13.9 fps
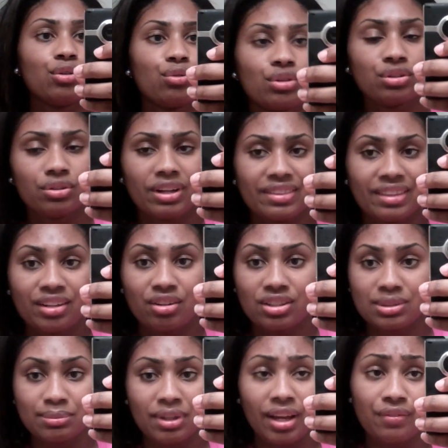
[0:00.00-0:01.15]
oil, I think
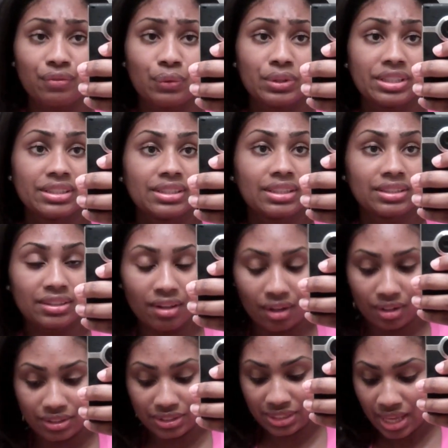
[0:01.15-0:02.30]
cost me like
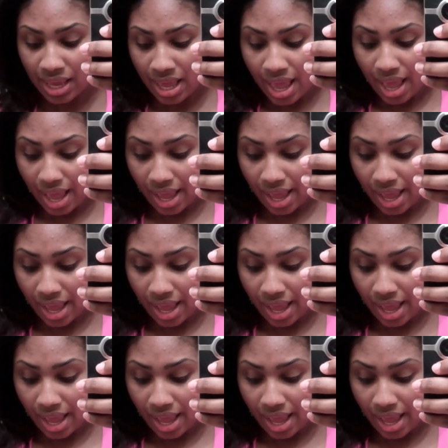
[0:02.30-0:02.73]
$46.